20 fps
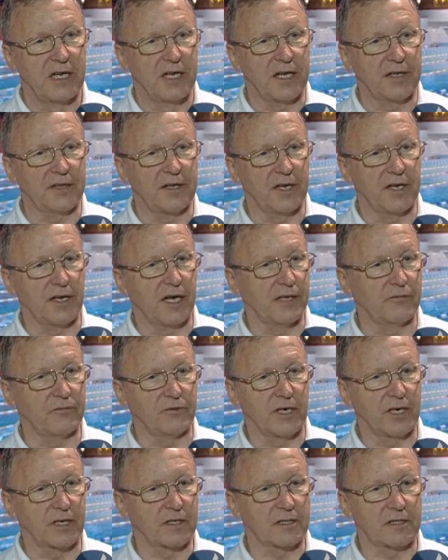And then I
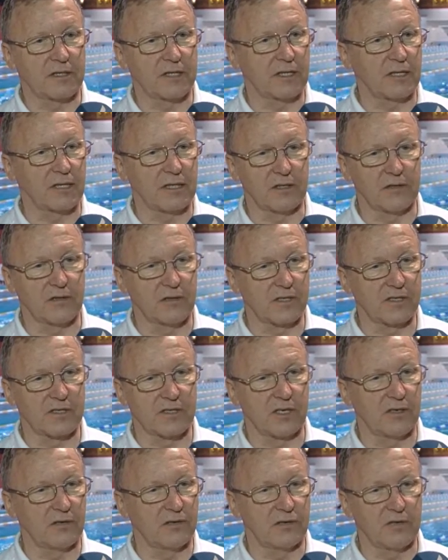worked
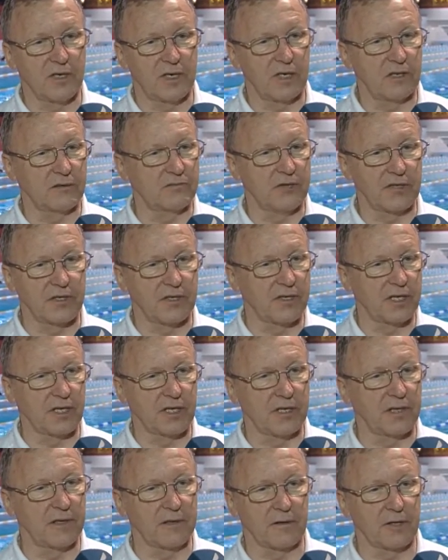also with
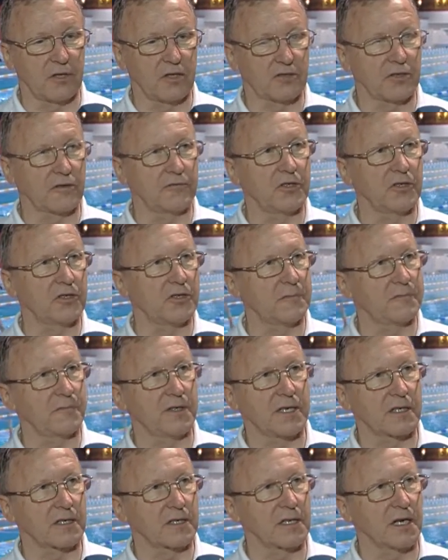a lot of
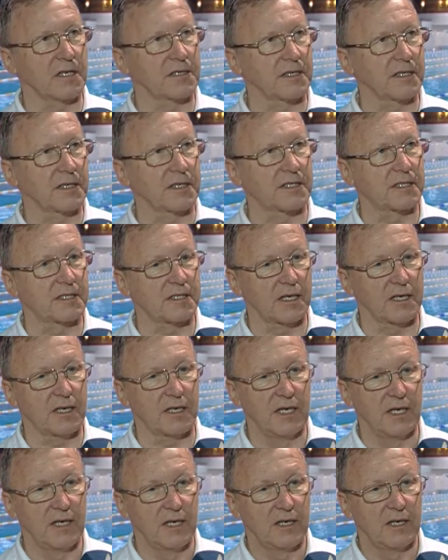European countries.
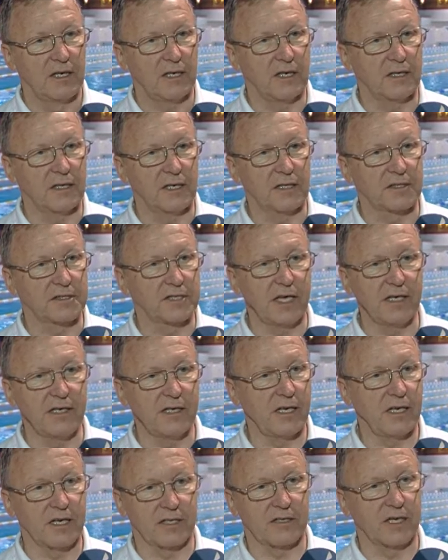10
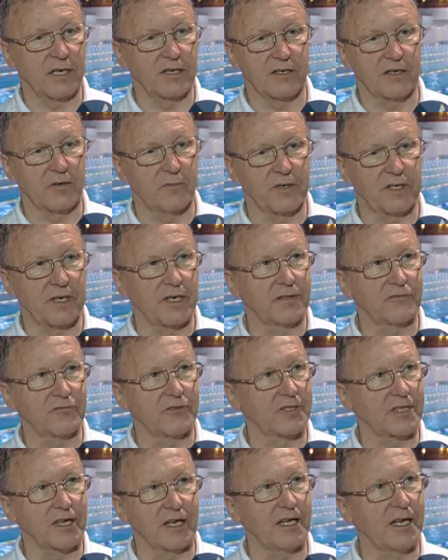years I cooperate
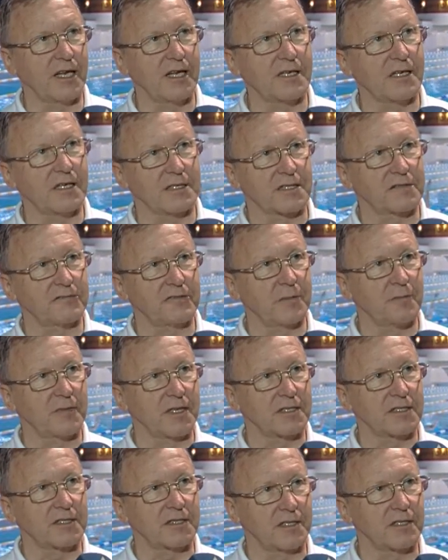with Canadian
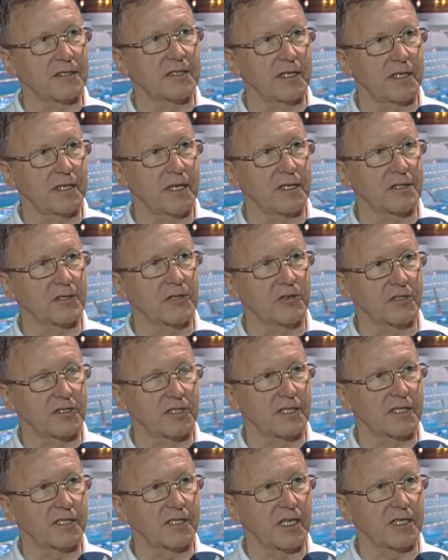swimmers, and they had good
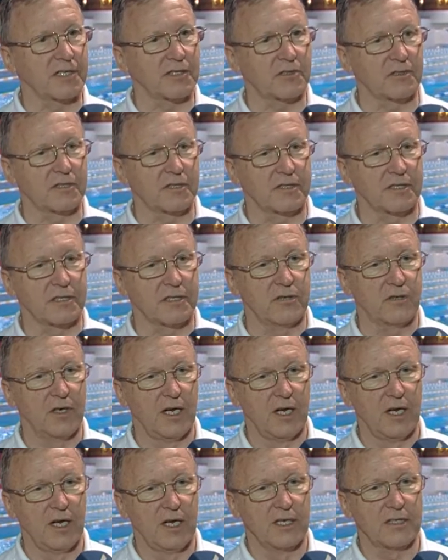success also.
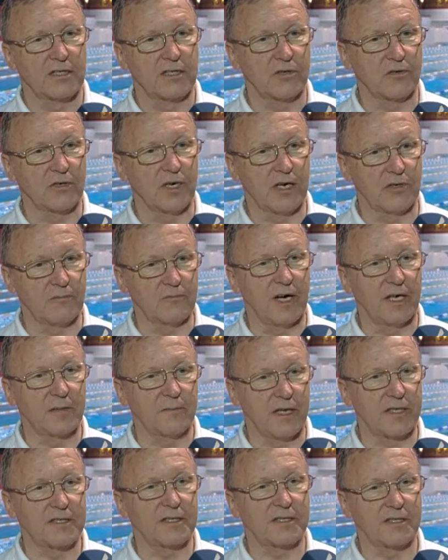So now my
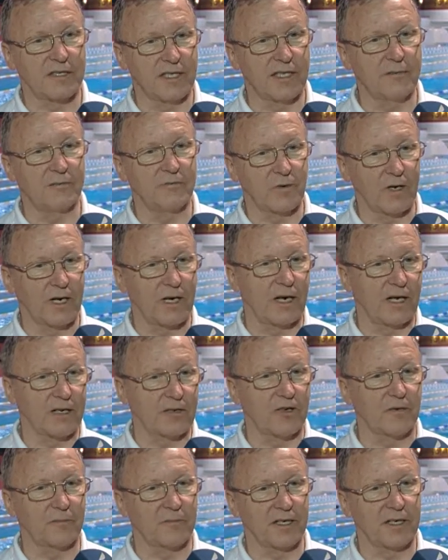best team when I
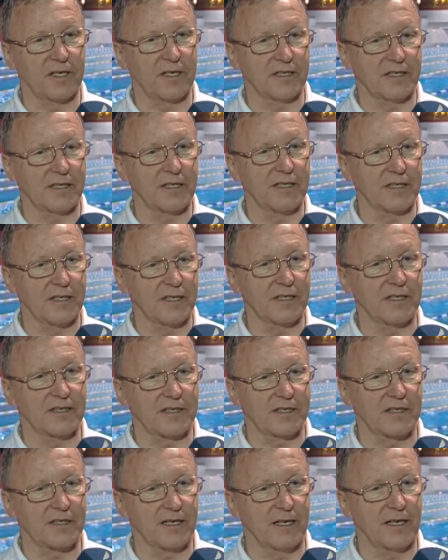cooperating
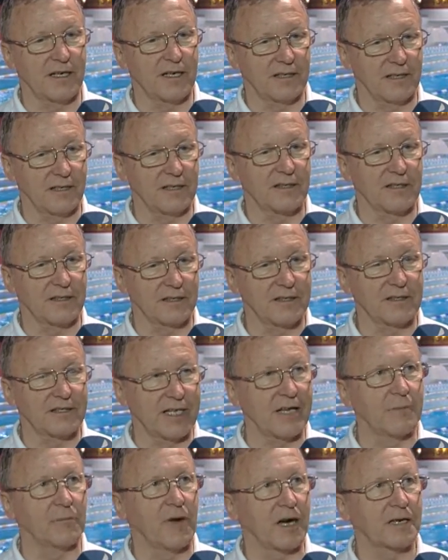is
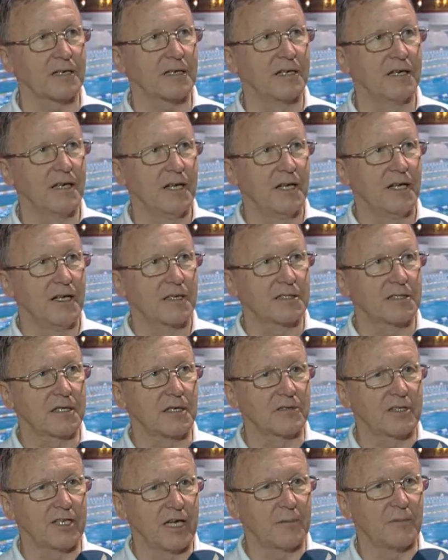Denmark.
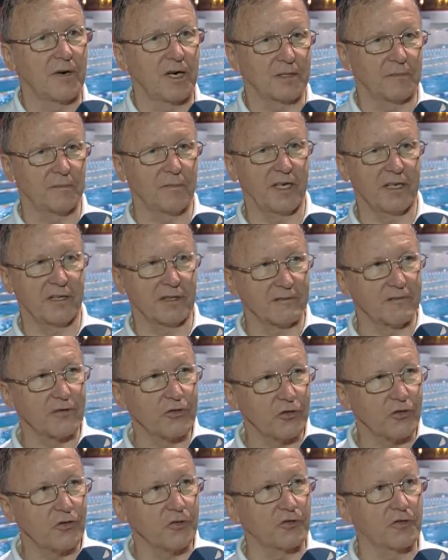So Denmark made
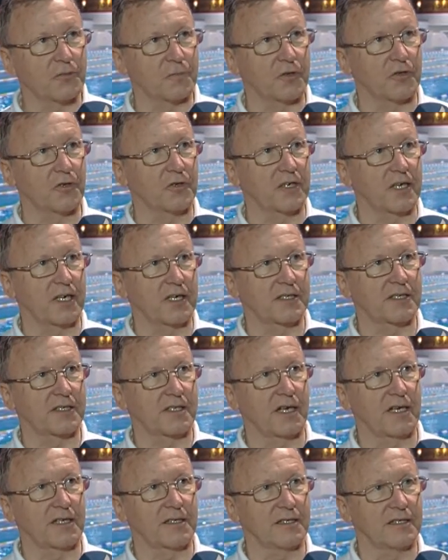huge progress,
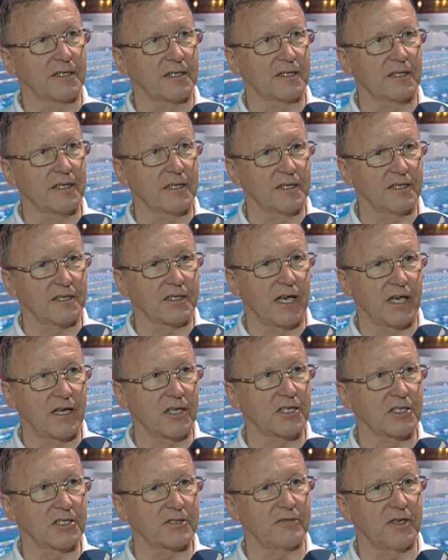and these
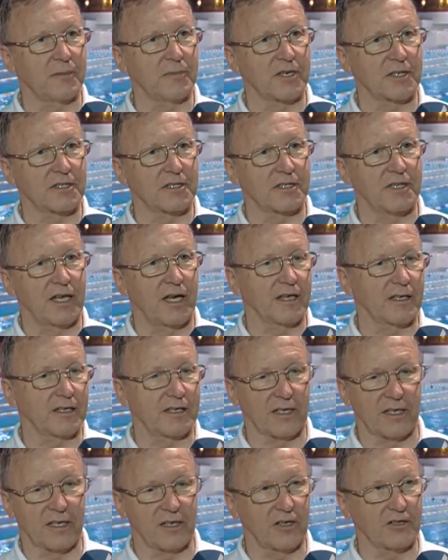Danish swimmers like
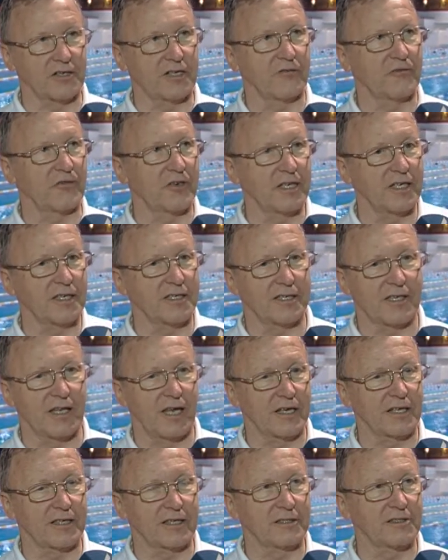Lotte Friis,
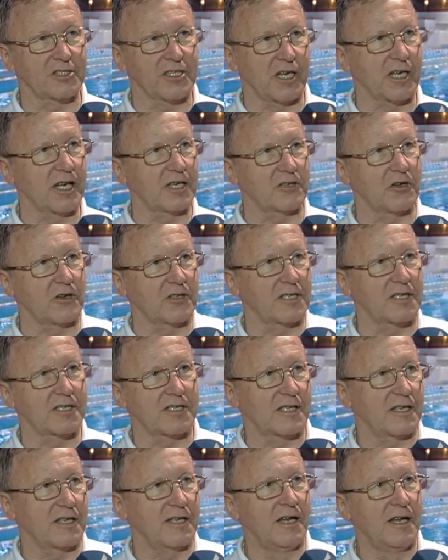like Jeanette
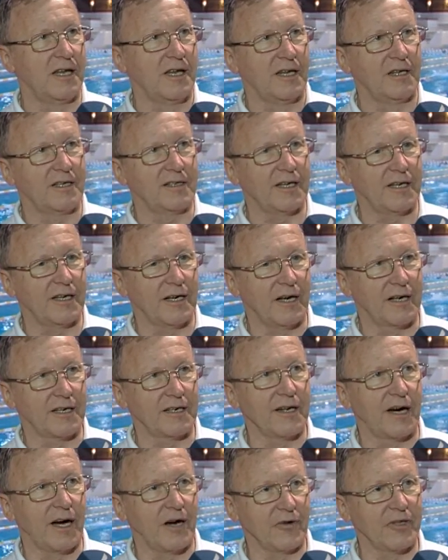Ottesen, they are
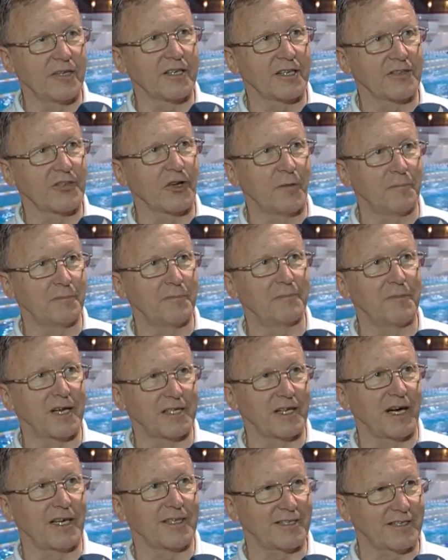now in the top.
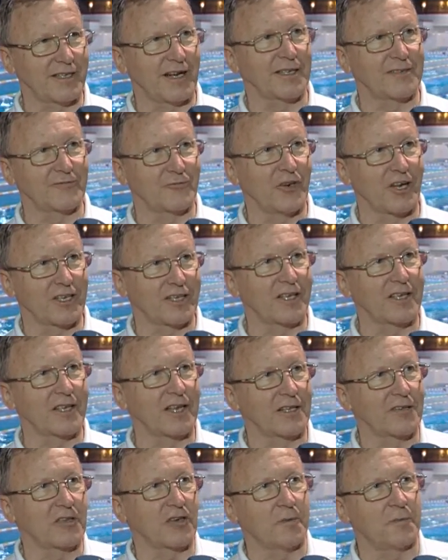But I start working
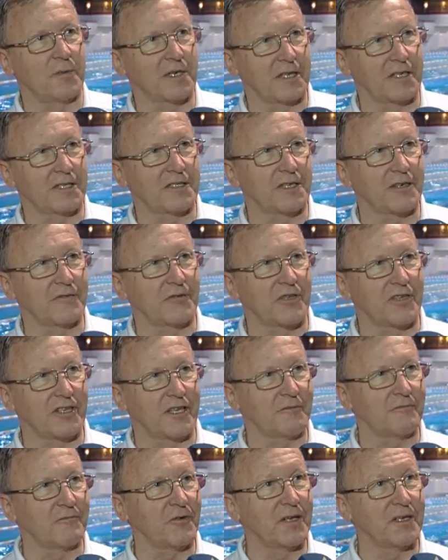and cooperating with
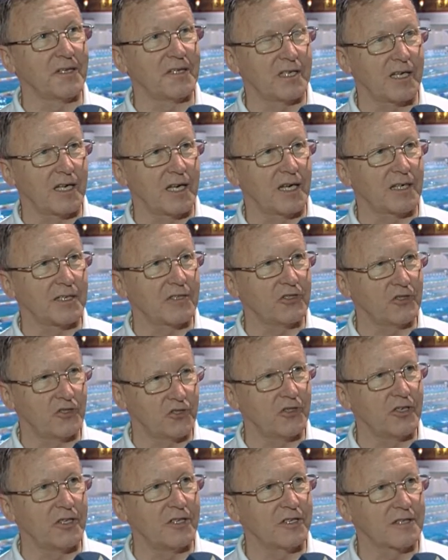them when they are
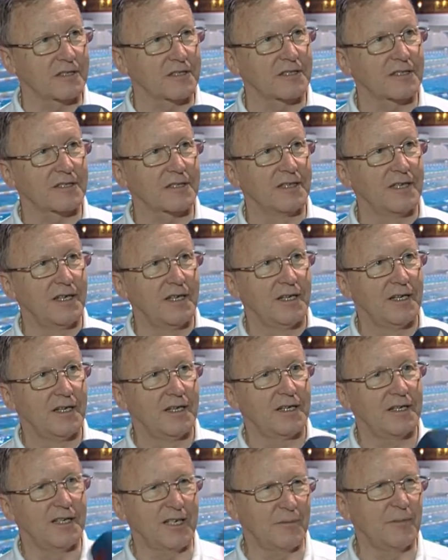juniors,
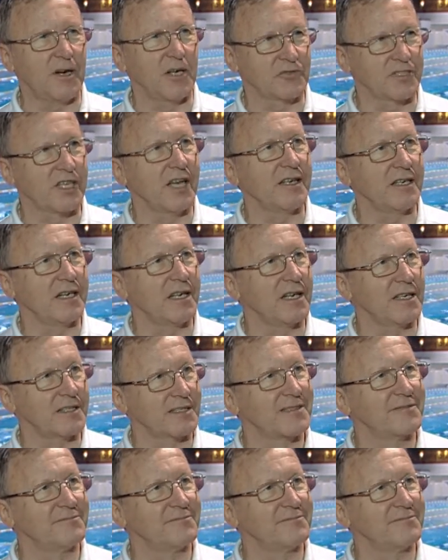about 10 years.